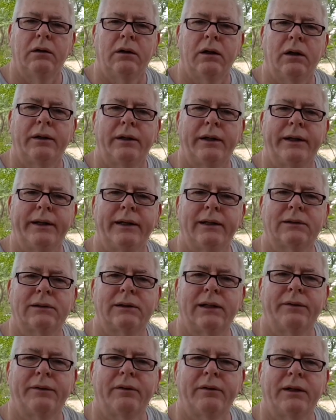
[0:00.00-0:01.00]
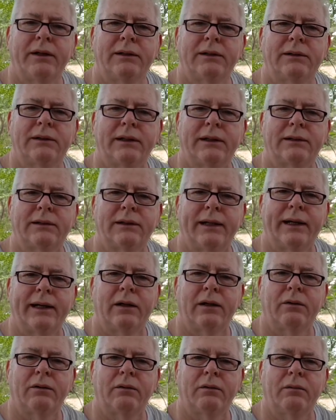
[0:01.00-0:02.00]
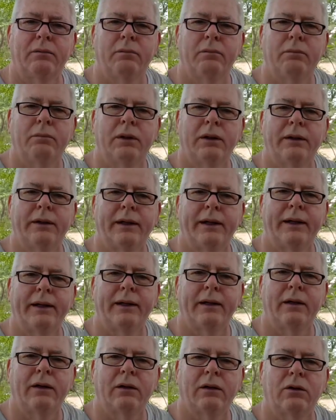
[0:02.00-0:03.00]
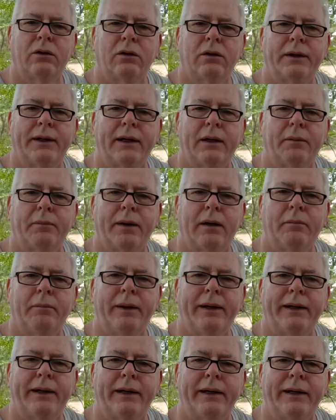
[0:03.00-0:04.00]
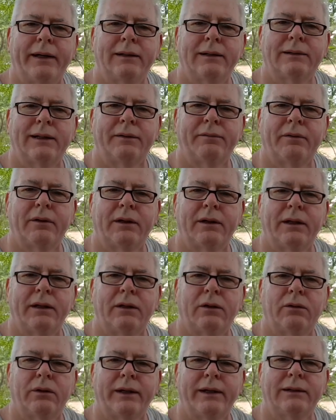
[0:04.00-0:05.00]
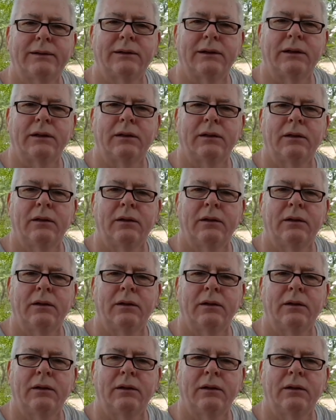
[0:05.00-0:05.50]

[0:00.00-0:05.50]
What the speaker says: I think it's 76 now, but they are talking about making it 70. Crazy.